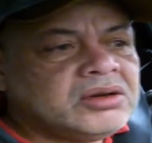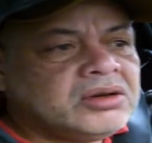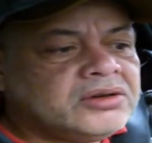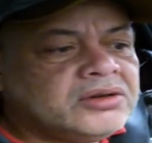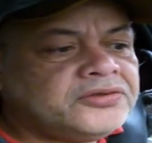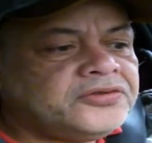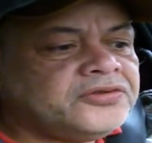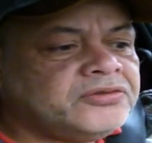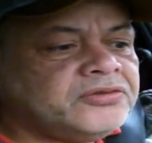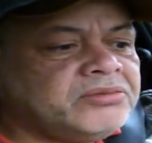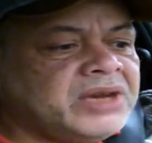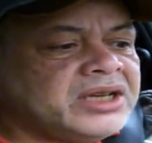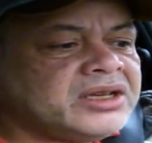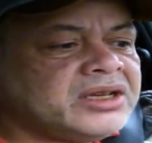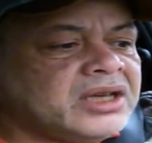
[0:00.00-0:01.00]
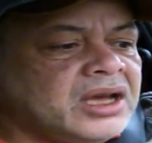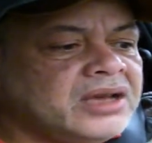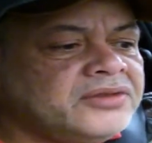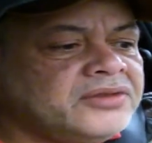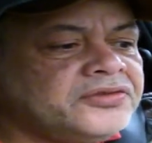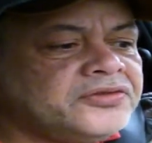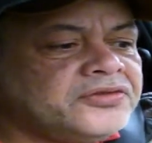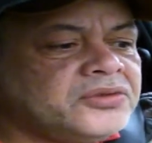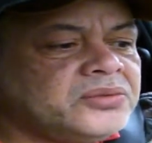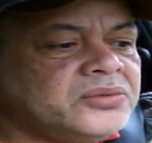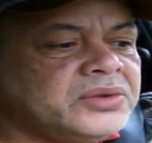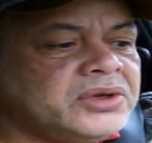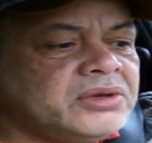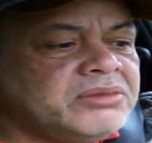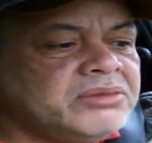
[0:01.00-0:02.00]
of my drive.
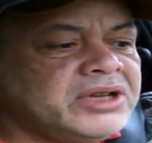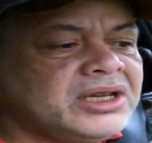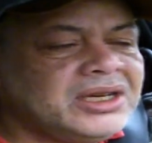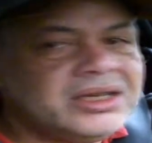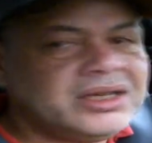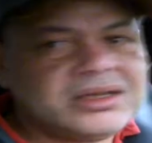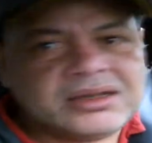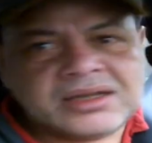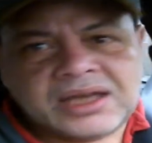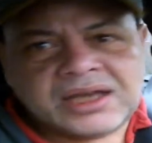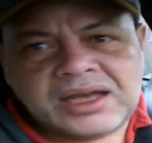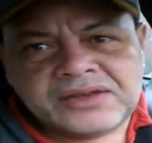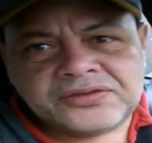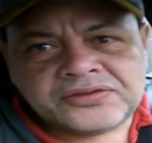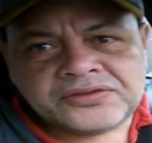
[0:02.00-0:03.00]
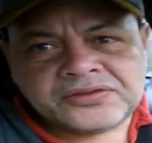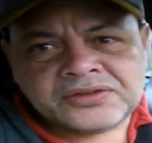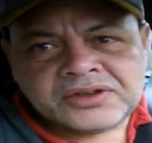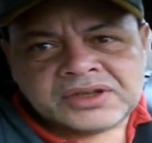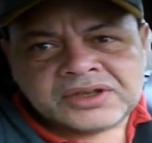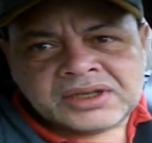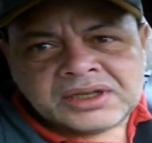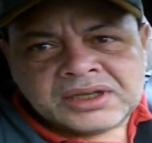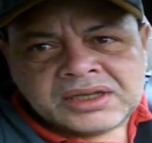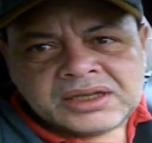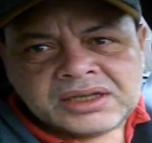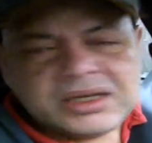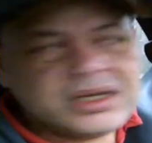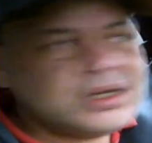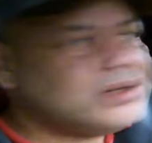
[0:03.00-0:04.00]
We're gonna make a little drive
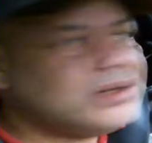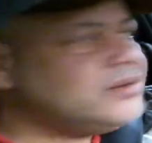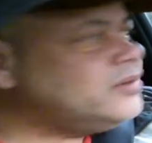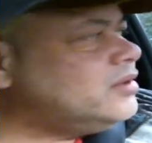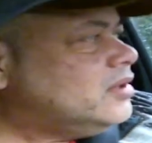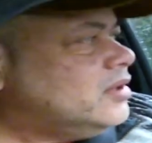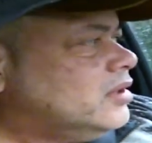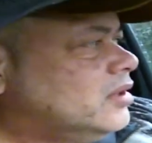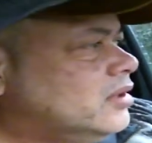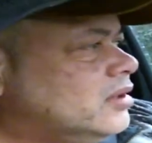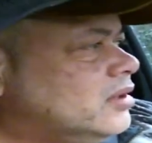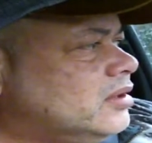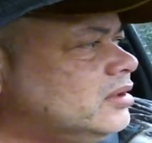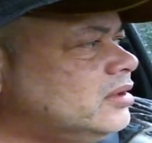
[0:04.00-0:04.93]
and uh,